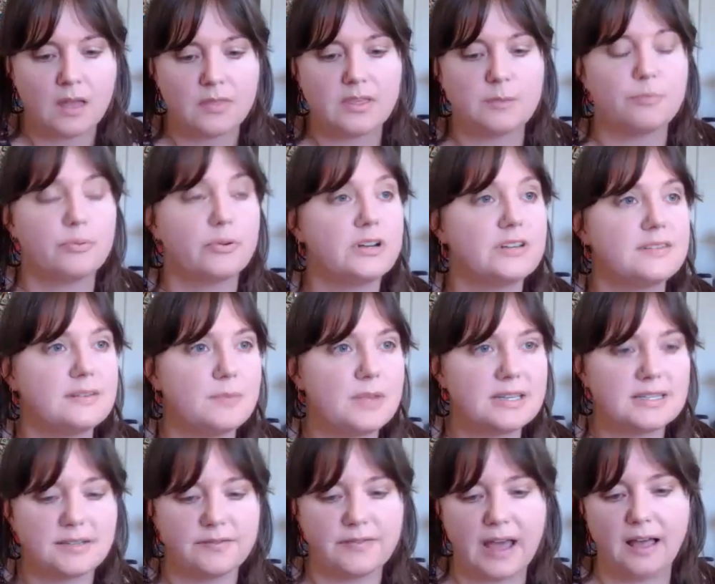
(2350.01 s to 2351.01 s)
The
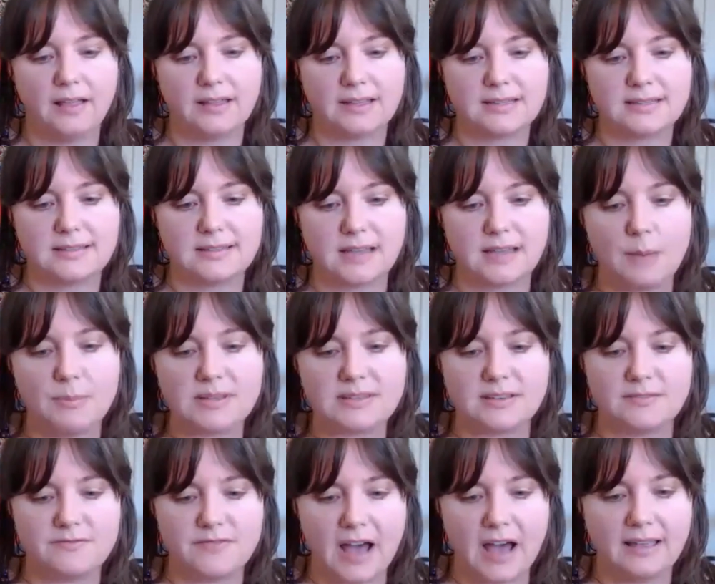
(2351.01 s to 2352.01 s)
imprisonment of Alex Saab is
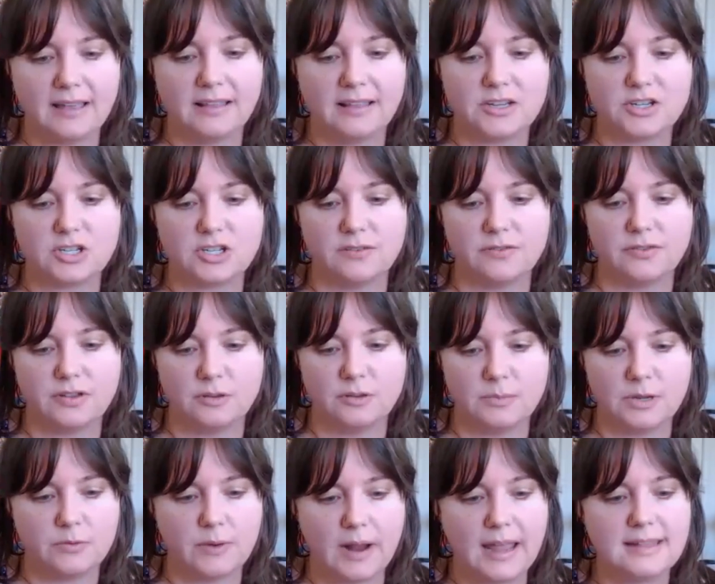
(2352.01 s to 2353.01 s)
a violation of
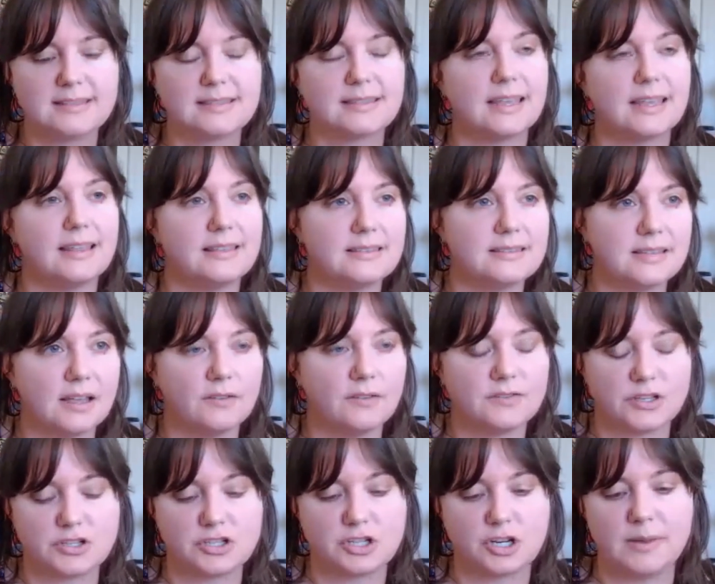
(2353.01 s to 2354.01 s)
human rights and
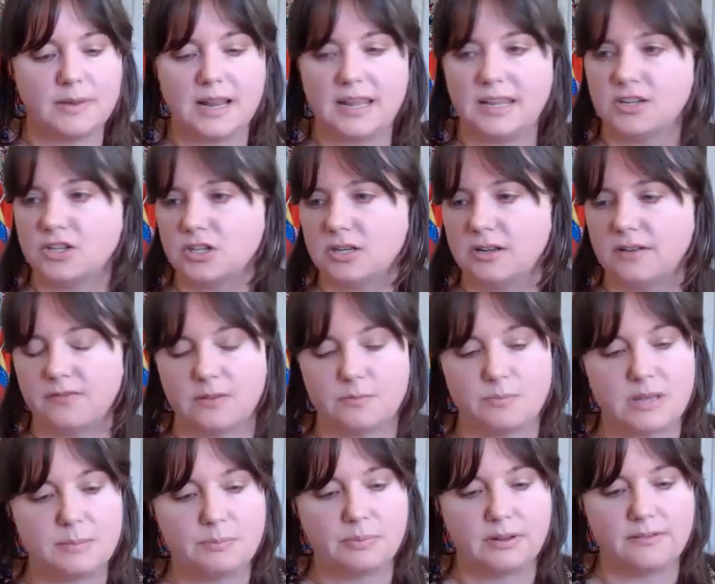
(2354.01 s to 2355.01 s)
self-determination of the
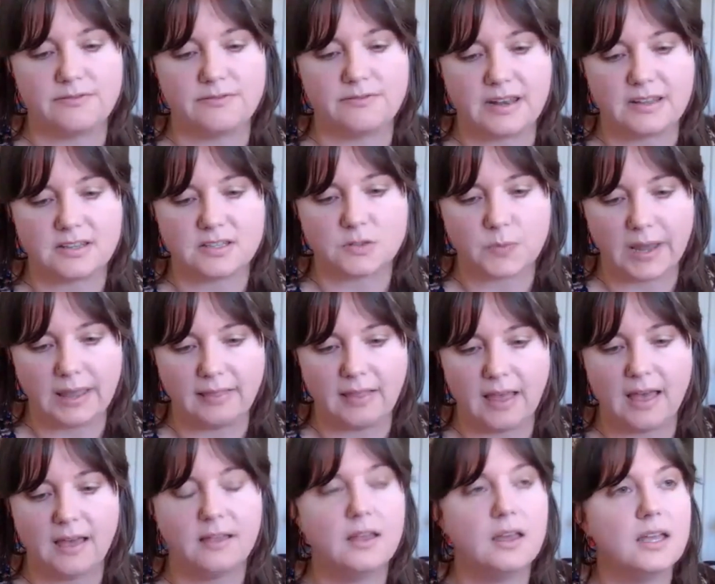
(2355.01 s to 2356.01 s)
people of
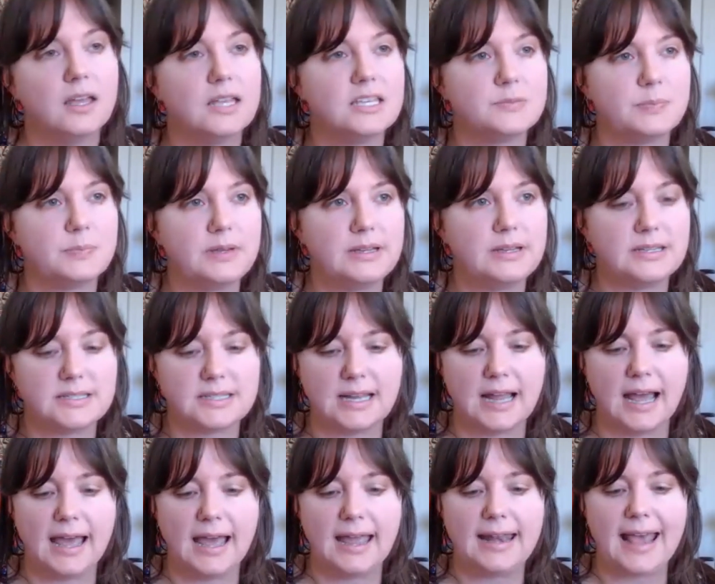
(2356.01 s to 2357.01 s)
Venezuela. He's being
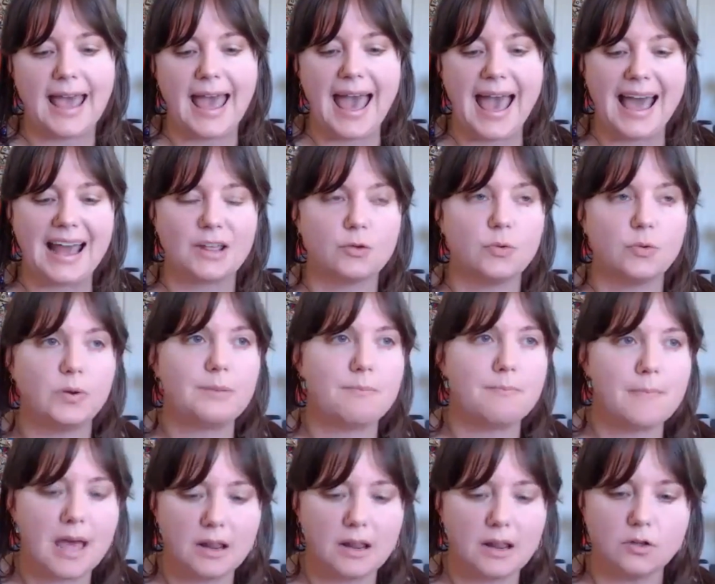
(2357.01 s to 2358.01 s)
denied adequate
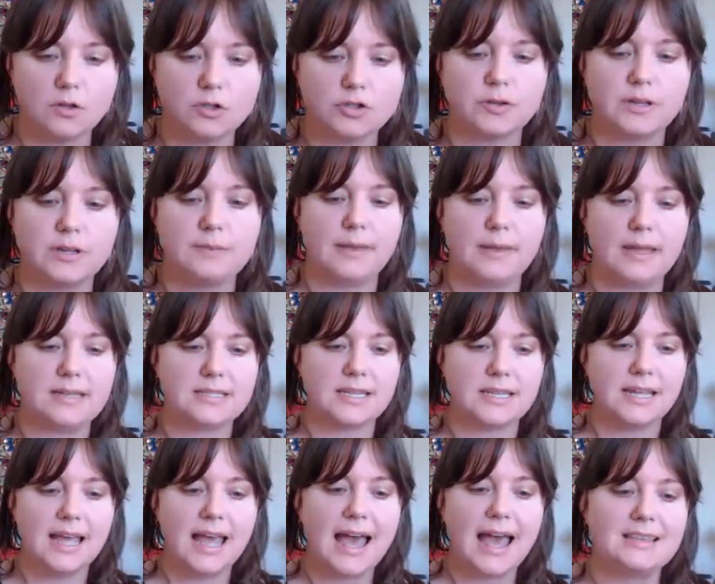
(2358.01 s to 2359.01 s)
medical treatment,
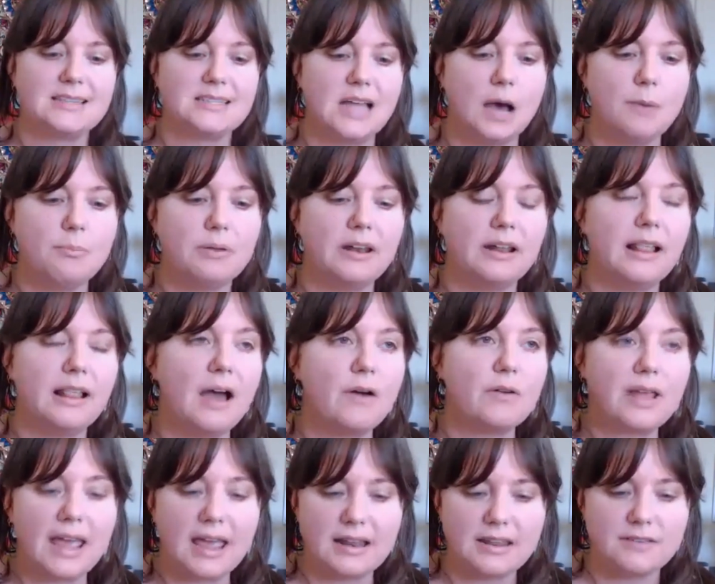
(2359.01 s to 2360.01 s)
has not been
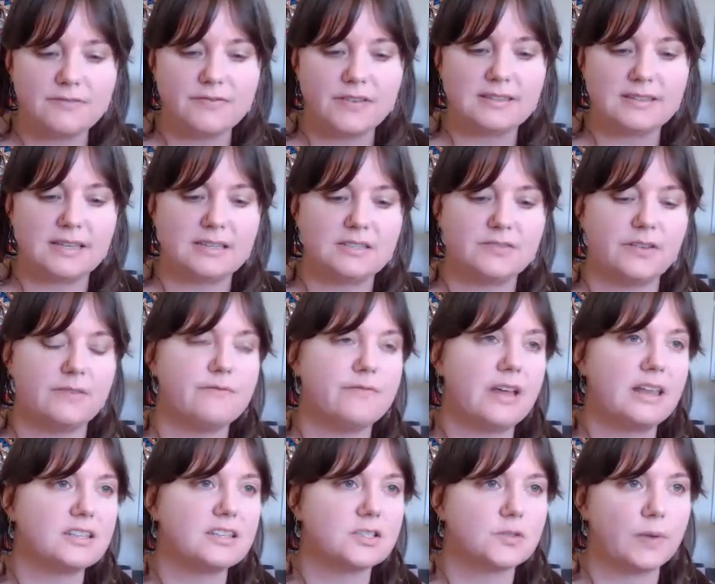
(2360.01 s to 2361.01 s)
allowed any visits from
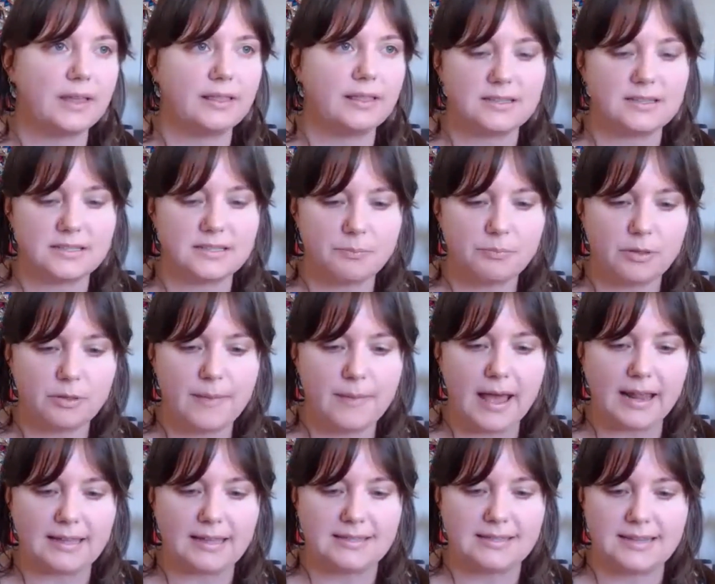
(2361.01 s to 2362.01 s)
Venezuelan
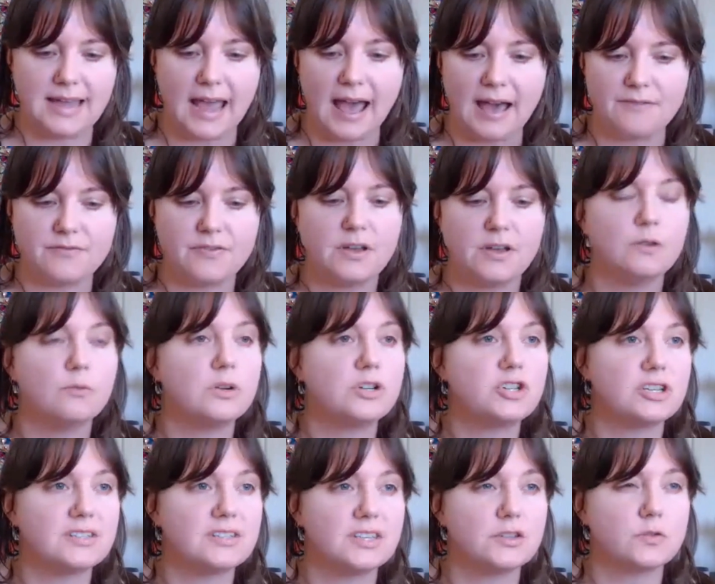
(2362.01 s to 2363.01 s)
diplomatic staff,
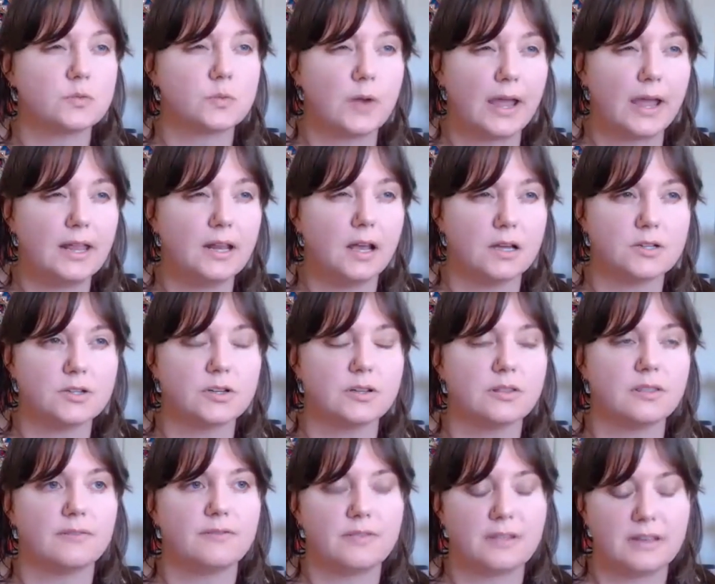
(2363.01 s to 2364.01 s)
which is his right under
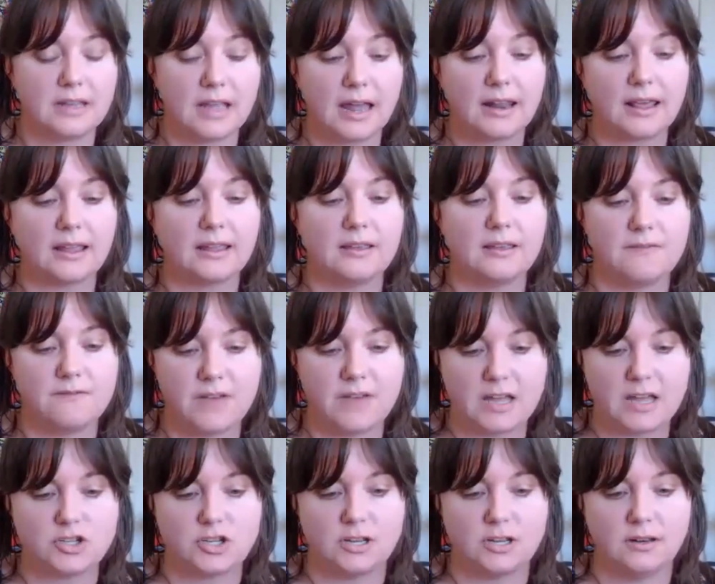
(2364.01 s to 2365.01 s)
the Vienna
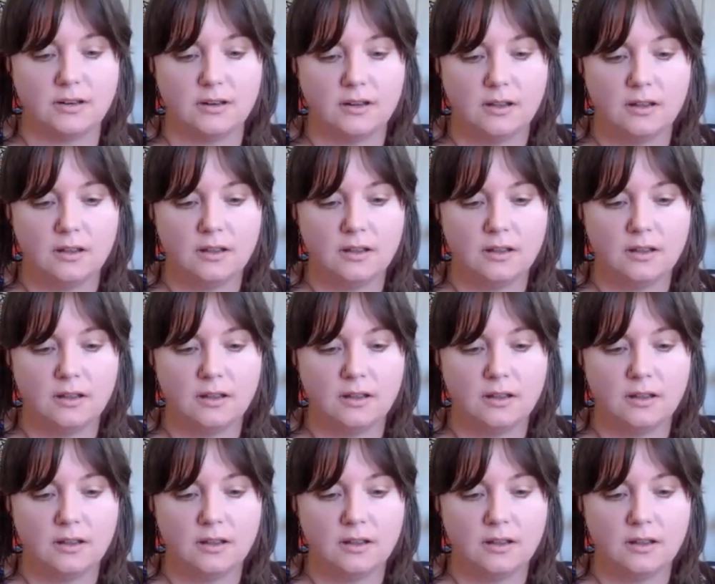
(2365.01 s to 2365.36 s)
Convention.